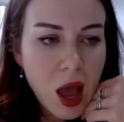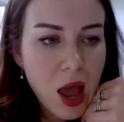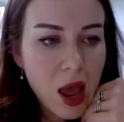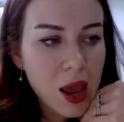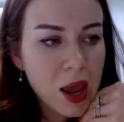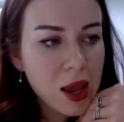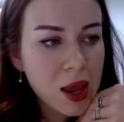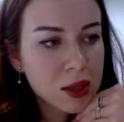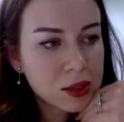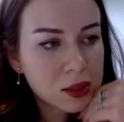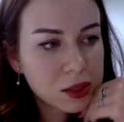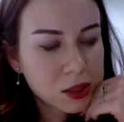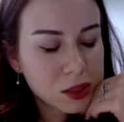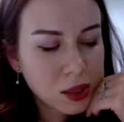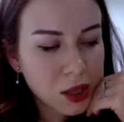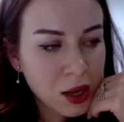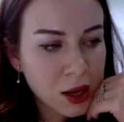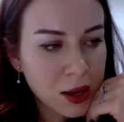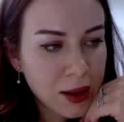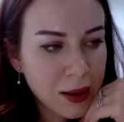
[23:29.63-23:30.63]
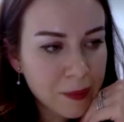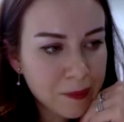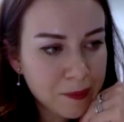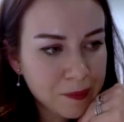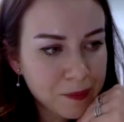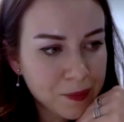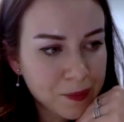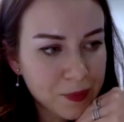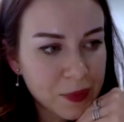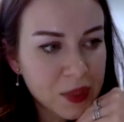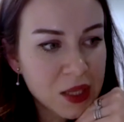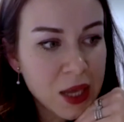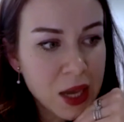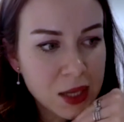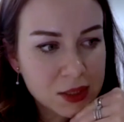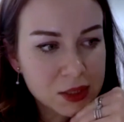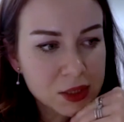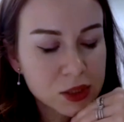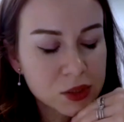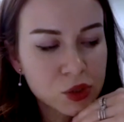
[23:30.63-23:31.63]
And
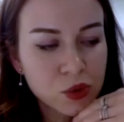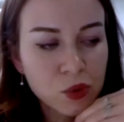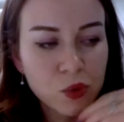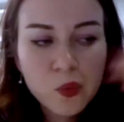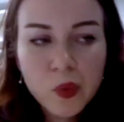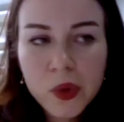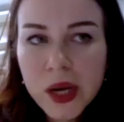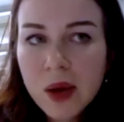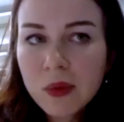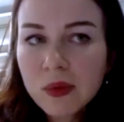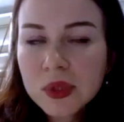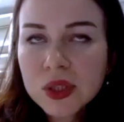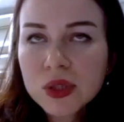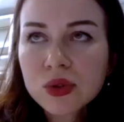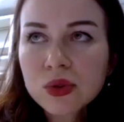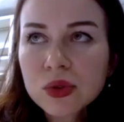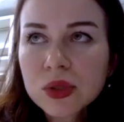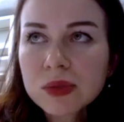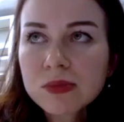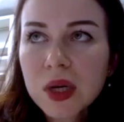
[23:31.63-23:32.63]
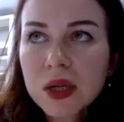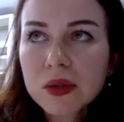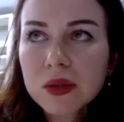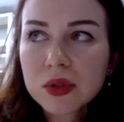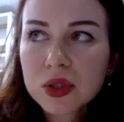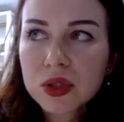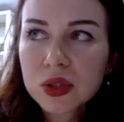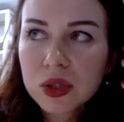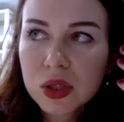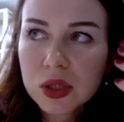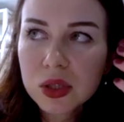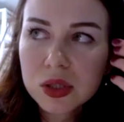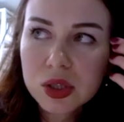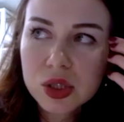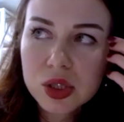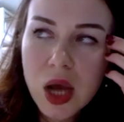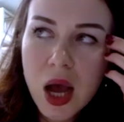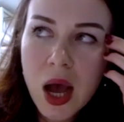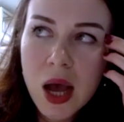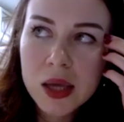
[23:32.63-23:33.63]
yes, so when I was doing my
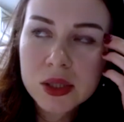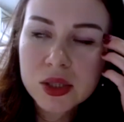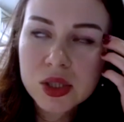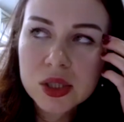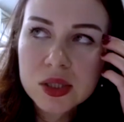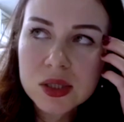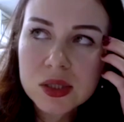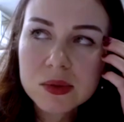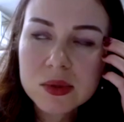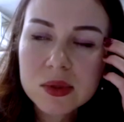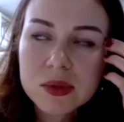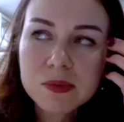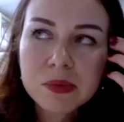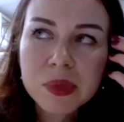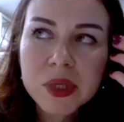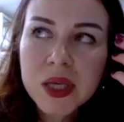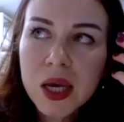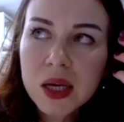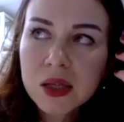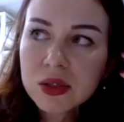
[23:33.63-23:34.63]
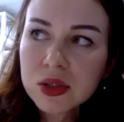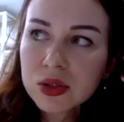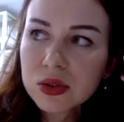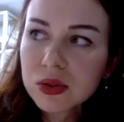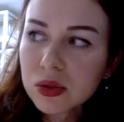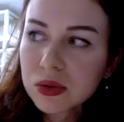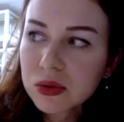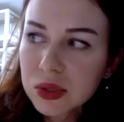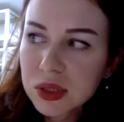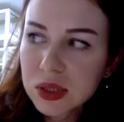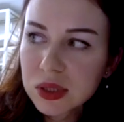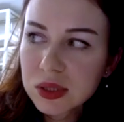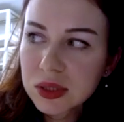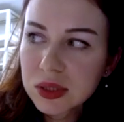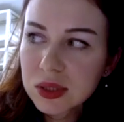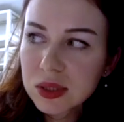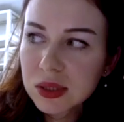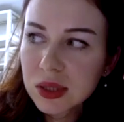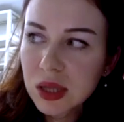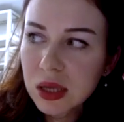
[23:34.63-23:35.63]
research, I just began to
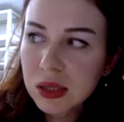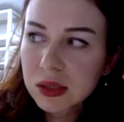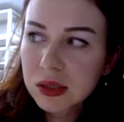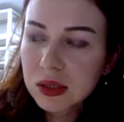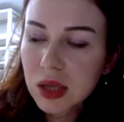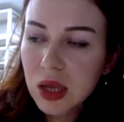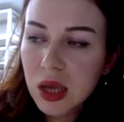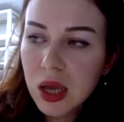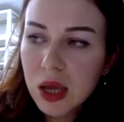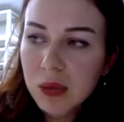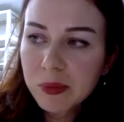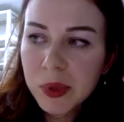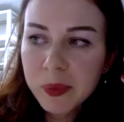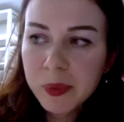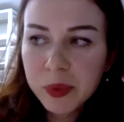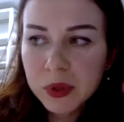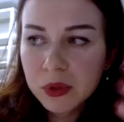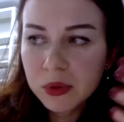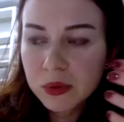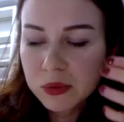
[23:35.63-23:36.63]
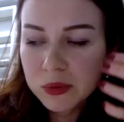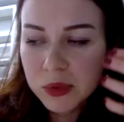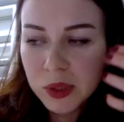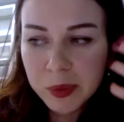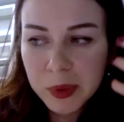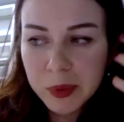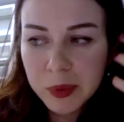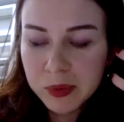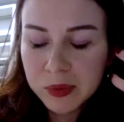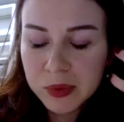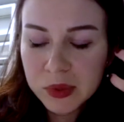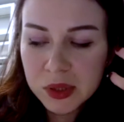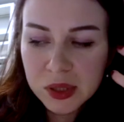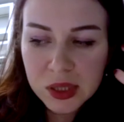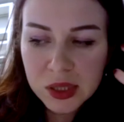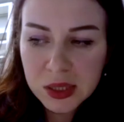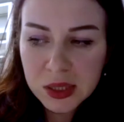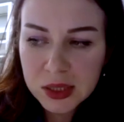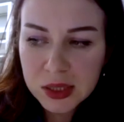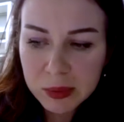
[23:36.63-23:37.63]
notice that the
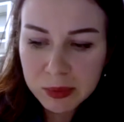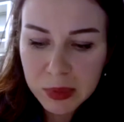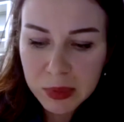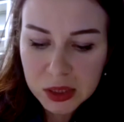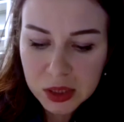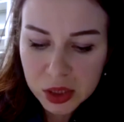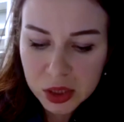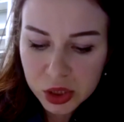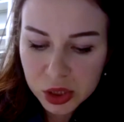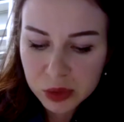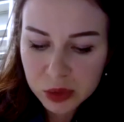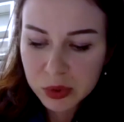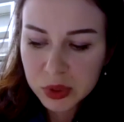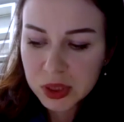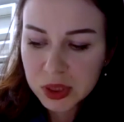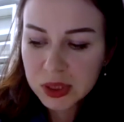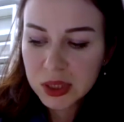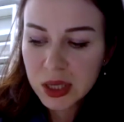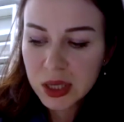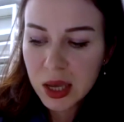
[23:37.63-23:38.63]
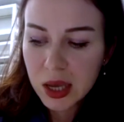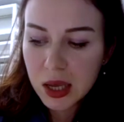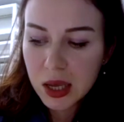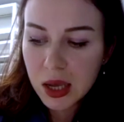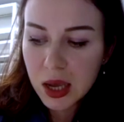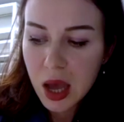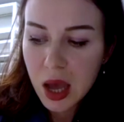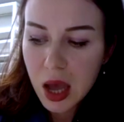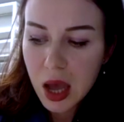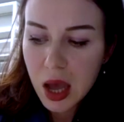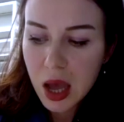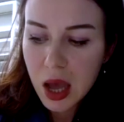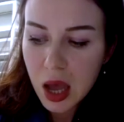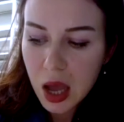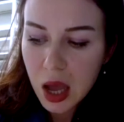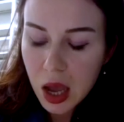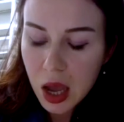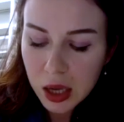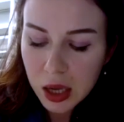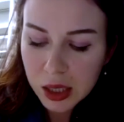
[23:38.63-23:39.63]
things that my teachers were saying,
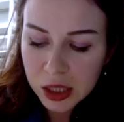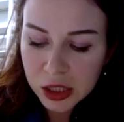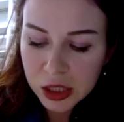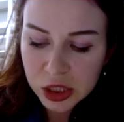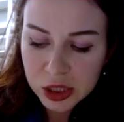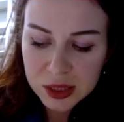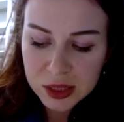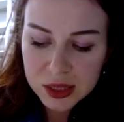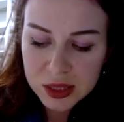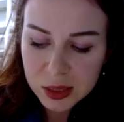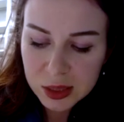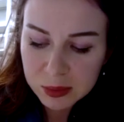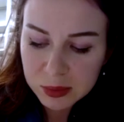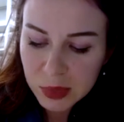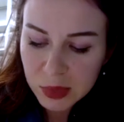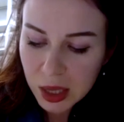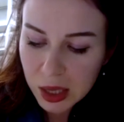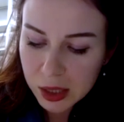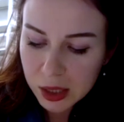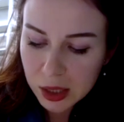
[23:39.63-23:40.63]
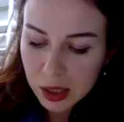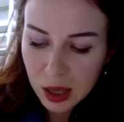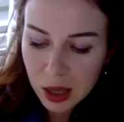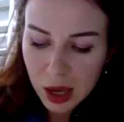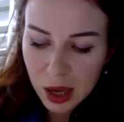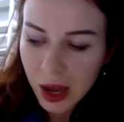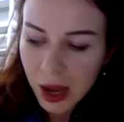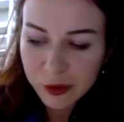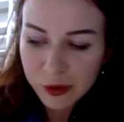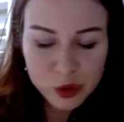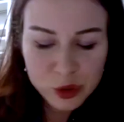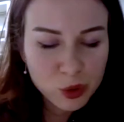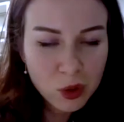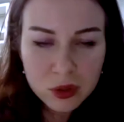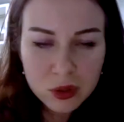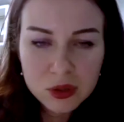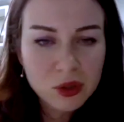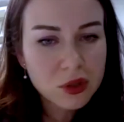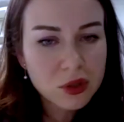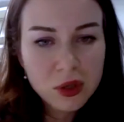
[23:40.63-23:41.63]
it just seemed like I have to
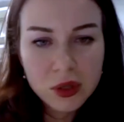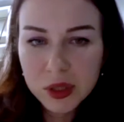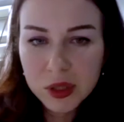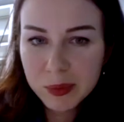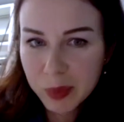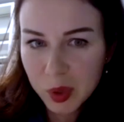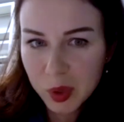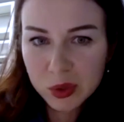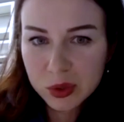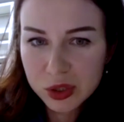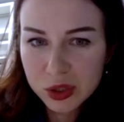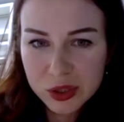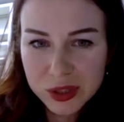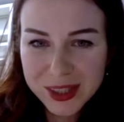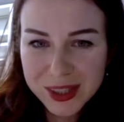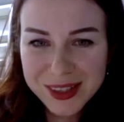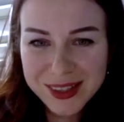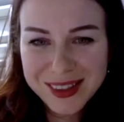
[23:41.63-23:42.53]
also learn the poetry.